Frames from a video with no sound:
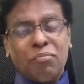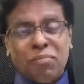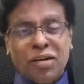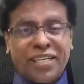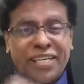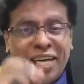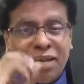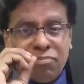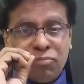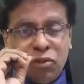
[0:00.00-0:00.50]

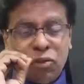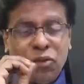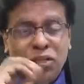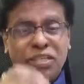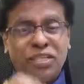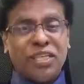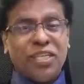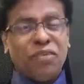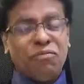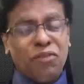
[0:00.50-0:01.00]
But I'm going
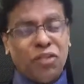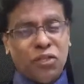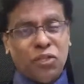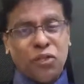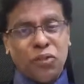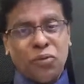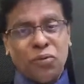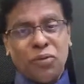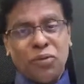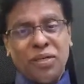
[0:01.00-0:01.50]
to give it
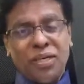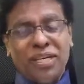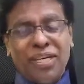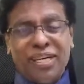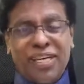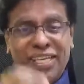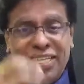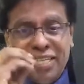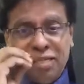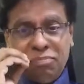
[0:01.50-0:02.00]
to you
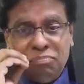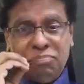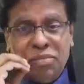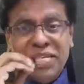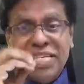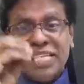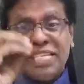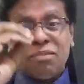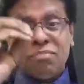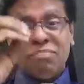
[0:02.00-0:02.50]
in the
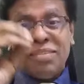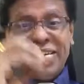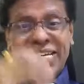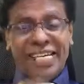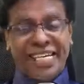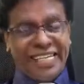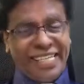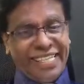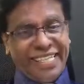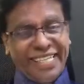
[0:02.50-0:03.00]
piecemeal
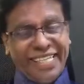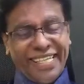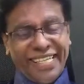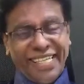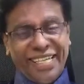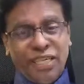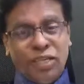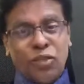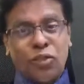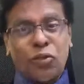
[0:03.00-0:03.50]

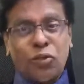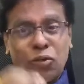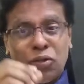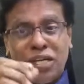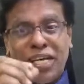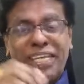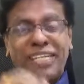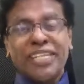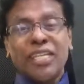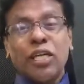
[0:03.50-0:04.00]
so
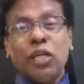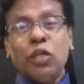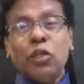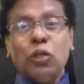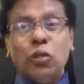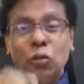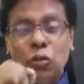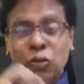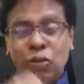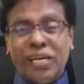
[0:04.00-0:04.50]
that
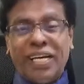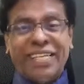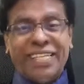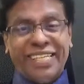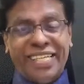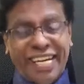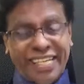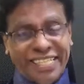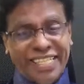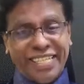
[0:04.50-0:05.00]
you
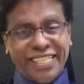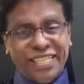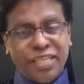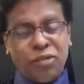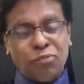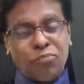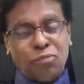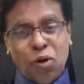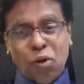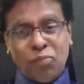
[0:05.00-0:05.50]
can digest
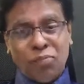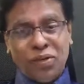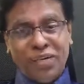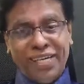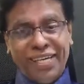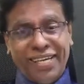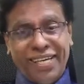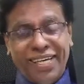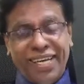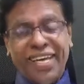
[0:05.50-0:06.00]
it
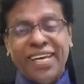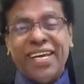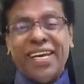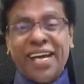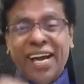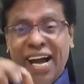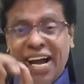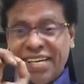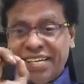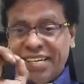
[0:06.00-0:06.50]
properly
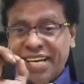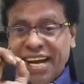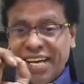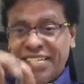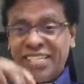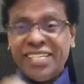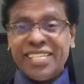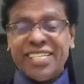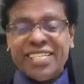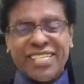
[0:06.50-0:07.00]
and
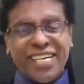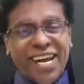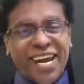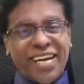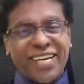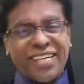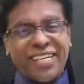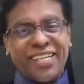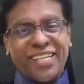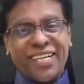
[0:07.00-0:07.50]

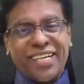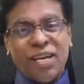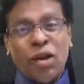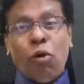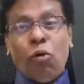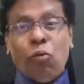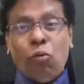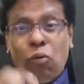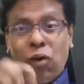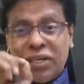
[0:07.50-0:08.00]
understand
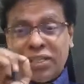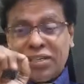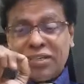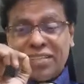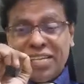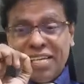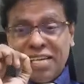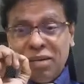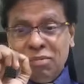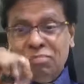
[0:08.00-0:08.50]
what are
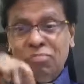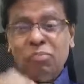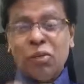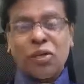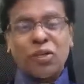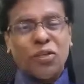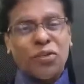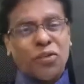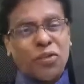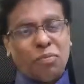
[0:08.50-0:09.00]
the
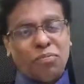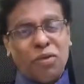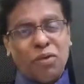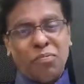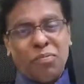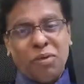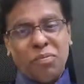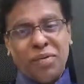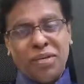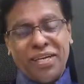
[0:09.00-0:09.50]
importance of the
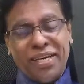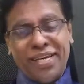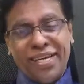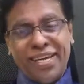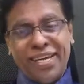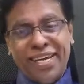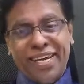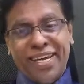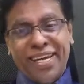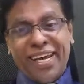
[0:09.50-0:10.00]
memory
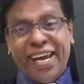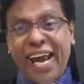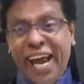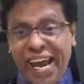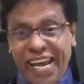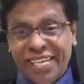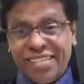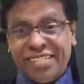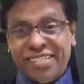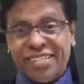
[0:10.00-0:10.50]

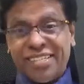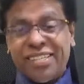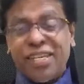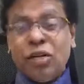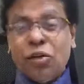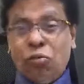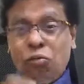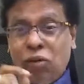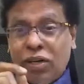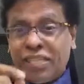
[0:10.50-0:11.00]
and
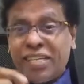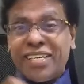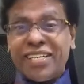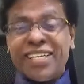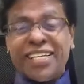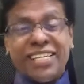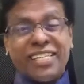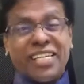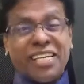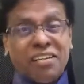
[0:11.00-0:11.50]
what are
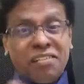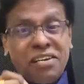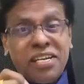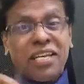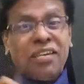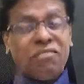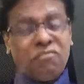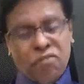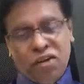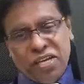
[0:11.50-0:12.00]
its
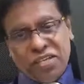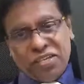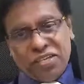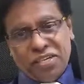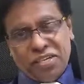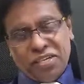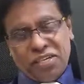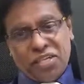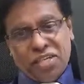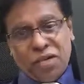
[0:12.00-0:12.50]
real
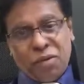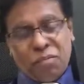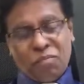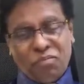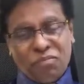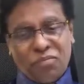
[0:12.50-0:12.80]
facets.